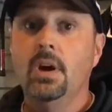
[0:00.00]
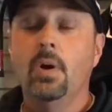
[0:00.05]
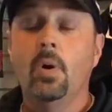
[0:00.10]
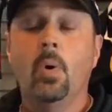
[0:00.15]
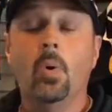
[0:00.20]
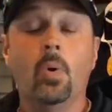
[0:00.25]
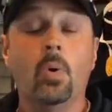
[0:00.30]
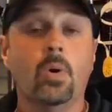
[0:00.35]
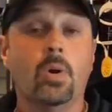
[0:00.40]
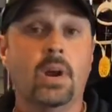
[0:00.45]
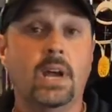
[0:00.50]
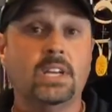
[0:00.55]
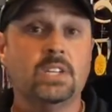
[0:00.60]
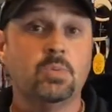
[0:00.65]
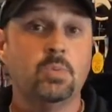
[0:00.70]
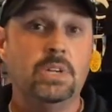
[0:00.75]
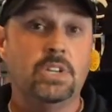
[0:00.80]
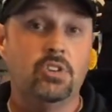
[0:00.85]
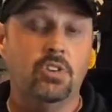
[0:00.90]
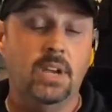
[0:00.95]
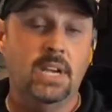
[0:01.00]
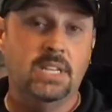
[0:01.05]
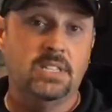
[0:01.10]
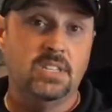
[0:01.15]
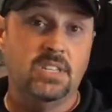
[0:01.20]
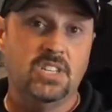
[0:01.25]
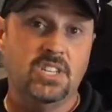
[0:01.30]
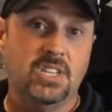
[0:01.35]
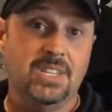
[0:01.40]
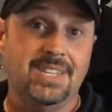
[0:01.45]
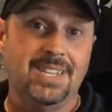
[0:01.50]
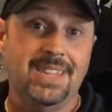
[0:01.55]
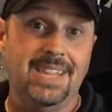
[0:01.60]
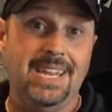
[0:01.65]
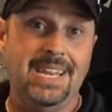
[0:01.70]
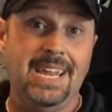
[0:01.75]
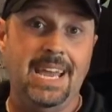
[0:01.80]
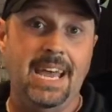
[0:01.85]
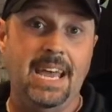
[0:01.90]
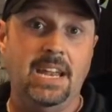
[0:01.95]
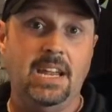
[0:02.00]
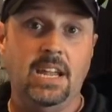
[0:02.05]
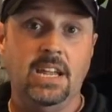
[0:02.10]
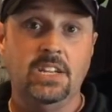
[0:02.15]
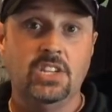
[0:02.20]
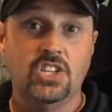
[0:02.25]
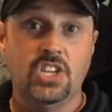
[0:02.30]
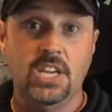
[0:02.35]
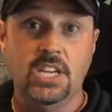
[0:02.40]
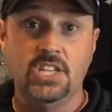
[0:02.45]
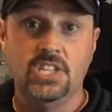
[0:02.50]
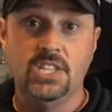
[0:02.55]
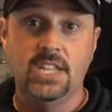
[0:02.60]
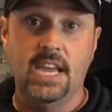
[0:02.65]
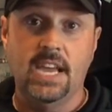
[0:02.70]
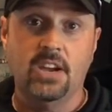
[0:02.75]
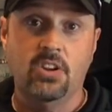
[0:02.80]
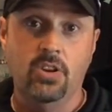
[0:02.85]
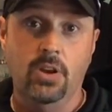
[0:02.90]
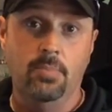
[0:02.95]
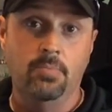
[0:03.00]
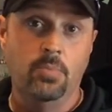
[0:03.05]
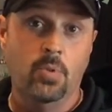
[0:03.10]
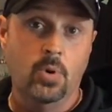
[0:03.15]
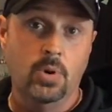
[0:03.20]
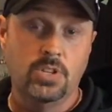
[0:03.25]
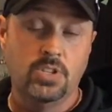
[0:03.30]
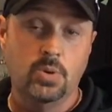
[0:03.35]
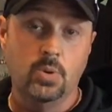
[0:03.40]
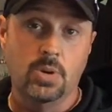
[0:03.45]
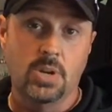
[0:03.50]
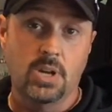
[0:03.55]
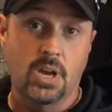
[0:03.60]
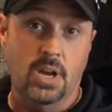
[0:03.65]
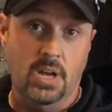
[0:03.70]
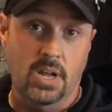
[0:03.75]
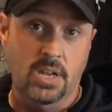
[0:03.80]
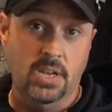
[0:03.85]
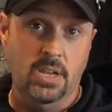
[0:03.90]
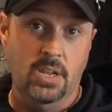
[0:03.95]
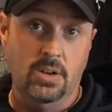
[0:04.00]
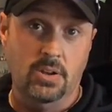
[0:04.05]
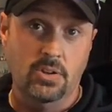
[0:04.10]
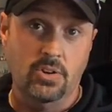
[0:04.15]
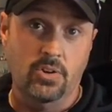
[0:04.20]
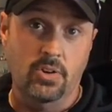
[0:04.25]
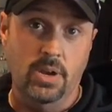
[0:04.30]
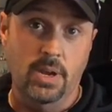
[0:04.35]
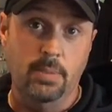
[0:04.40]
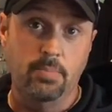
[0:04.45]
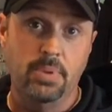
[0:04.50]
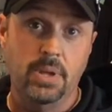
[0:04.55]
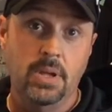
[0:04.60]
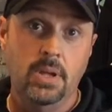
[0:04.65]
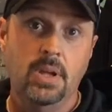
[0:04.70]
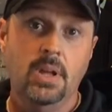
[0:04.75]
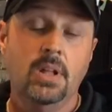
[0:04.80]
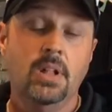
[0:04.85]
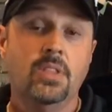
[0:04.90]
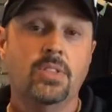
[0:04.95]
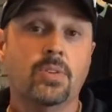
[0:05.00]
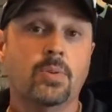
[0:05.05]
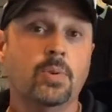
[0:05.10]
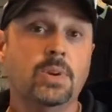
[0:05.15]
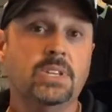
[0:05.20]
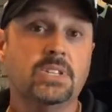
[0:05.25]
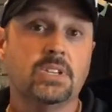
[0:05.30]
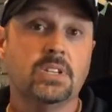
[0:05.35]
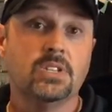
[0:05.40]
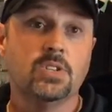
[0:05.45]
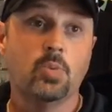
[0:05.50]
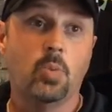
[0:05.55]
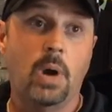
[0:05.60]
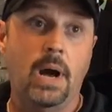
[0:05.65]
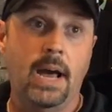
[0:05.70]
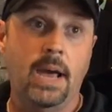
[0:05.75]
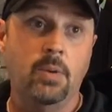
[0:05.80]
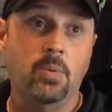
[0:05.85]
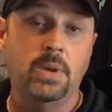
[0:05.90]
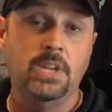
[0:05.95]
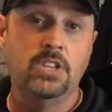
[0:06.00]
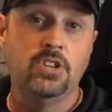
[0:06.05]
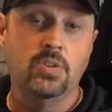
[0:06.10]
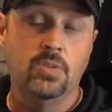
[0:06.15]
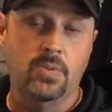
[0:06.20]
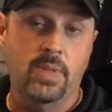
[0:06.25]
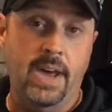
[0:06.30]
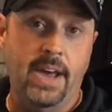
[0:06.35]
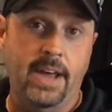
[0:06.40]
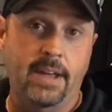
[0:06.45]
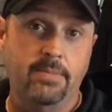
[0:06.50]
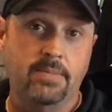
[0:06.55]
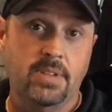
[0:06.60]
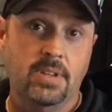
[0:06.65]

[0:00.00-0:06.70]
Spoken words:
or as we transition to the net and changing that grip more to a continental grip, the reasons why we do that.